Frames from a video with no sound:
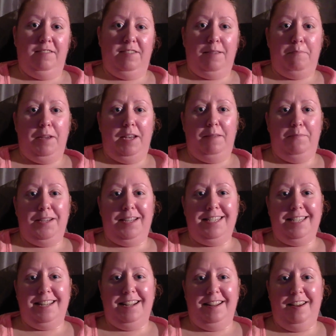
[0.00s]
if somebody
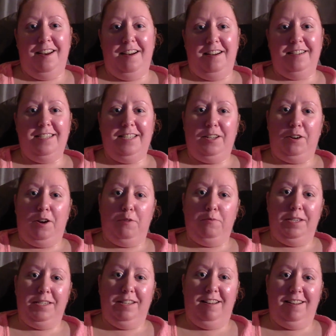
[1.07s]
picks the locks, they're
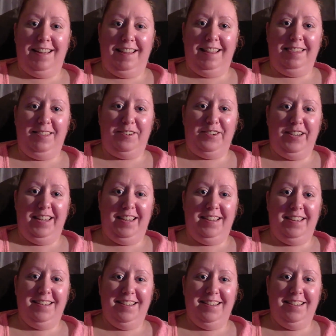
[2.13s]
always locking 3.